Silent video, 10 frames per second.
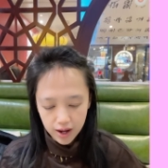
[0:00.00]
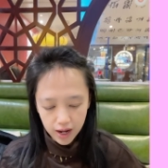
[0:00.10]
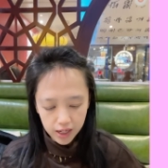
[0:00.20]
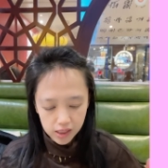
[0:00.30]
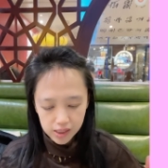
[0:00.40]

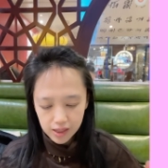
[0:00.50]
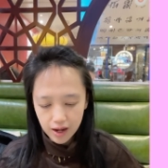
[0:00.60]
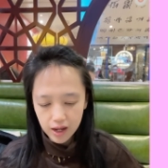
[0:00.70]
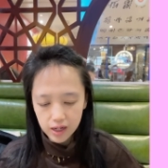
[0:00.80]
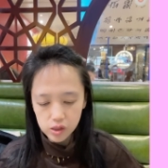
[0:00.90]
And it's
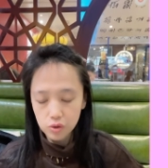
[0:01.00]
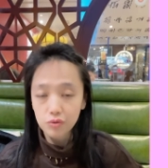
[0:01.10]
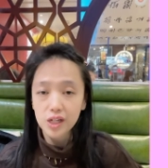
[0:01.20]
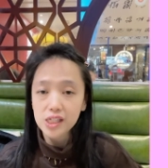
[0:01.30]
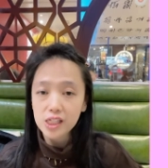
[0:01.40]
not as
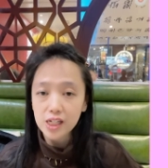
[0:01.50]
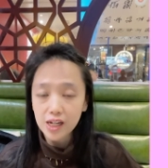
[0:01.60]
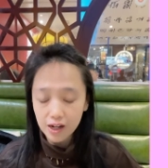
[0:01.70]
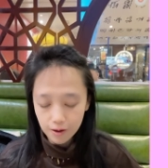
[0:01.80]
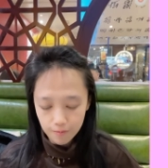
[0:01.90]

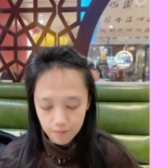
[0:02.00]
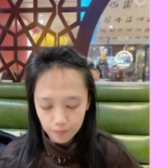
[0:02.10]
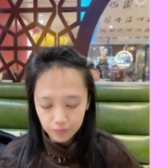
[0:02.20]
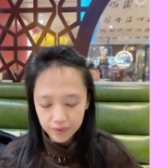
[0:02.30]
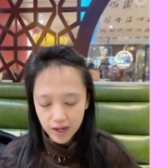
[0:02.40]
greasy,
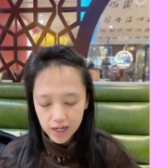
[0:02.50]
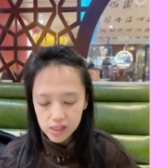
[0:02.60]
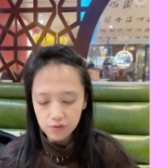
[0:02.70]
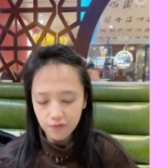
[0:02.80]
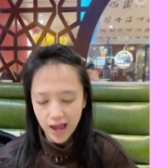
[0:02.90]
not
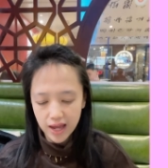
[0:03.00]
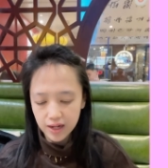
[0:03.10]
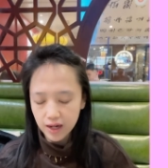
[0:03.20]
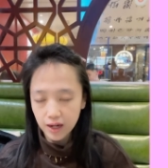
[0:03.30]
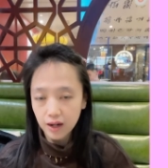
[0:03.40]
as
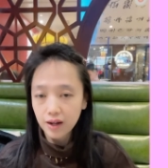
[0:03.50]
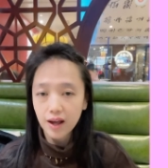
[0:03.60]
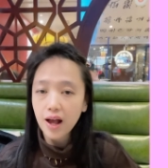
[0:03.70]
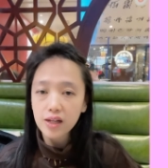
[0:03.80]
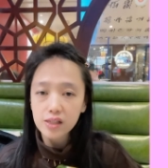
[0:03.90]
fattening
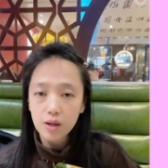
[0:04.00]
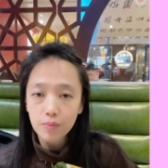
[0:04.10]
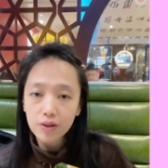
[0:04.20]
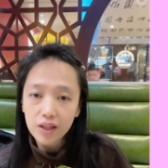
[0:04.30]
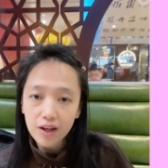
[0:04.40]
as some
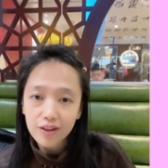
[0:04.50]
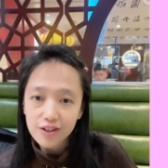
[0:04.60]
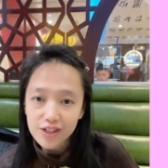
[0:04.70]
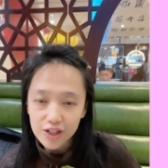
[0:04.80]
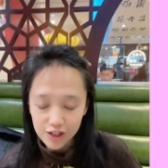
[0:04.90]
of the other
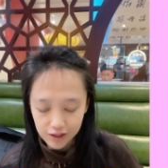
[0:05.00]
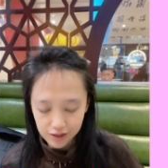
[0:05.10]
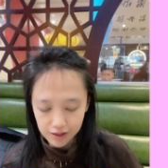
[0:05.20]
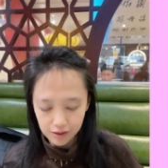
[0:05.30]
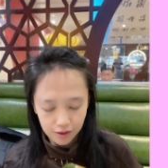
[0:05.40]

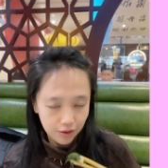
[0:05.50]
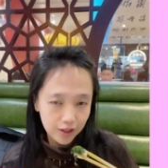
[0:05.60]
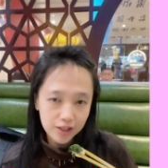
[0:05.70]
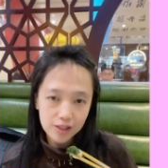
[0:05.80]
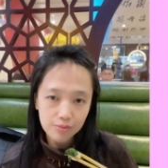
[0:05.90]
dishes.
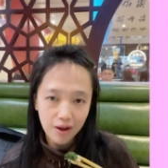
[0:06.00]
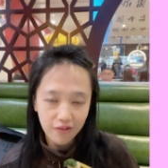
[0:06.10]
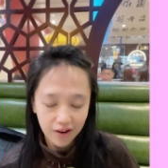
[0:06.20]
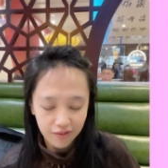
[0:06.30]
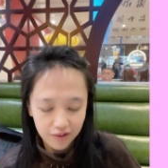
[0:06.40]
This is my
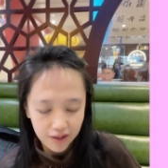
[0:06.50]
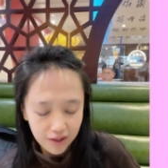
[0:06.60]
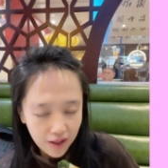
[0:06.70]
favorite.